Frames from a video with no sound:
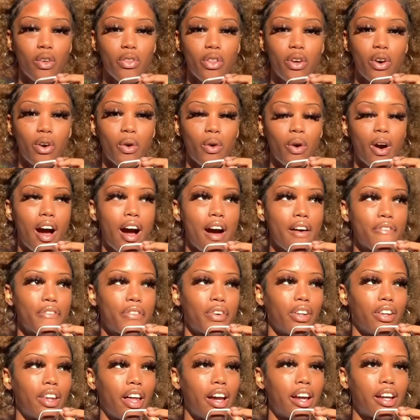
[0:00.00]
though, I
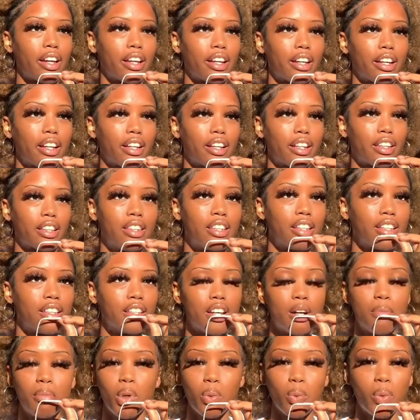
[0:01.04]
feel like the
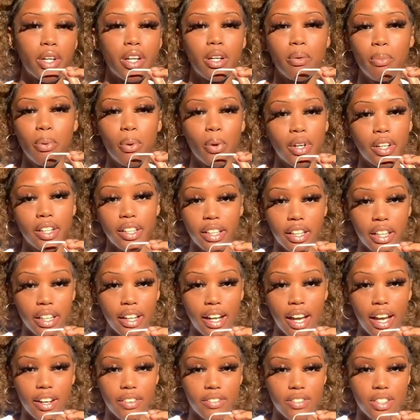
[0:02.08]
number one important thing
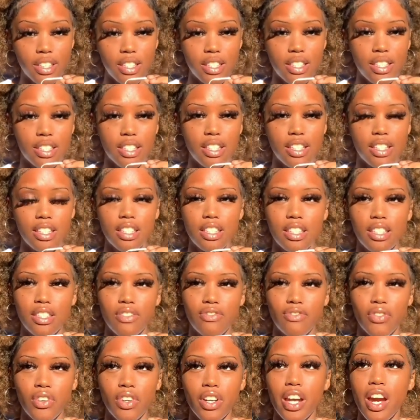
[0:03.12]
out of this is
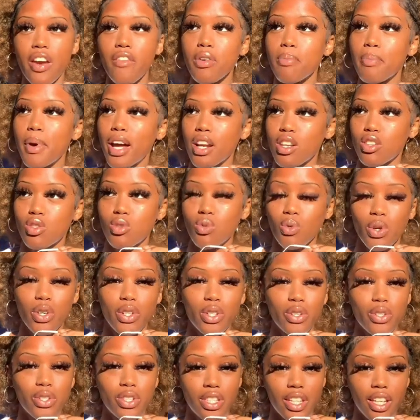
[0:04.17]
for everybody to
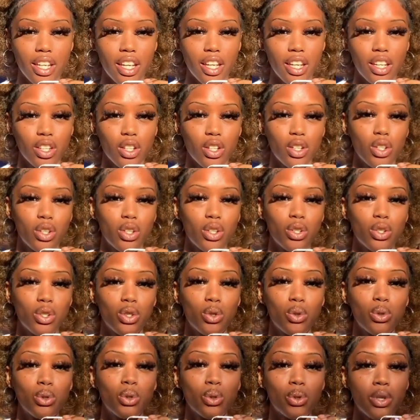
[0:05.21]
understand
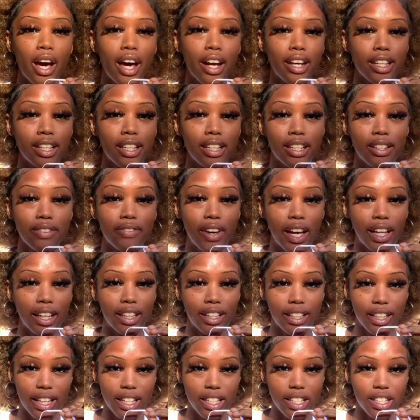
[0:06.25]
you do not need
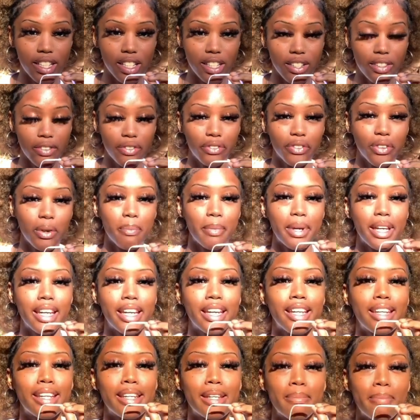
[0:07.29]
validation from
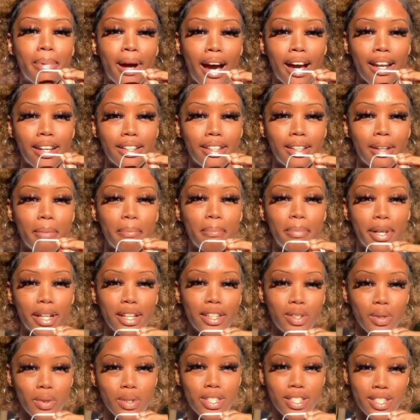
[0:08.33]
anybody but
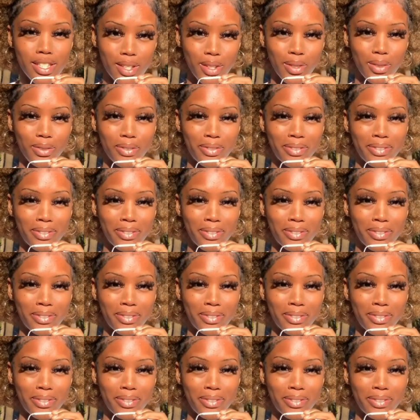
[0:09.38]
yourself.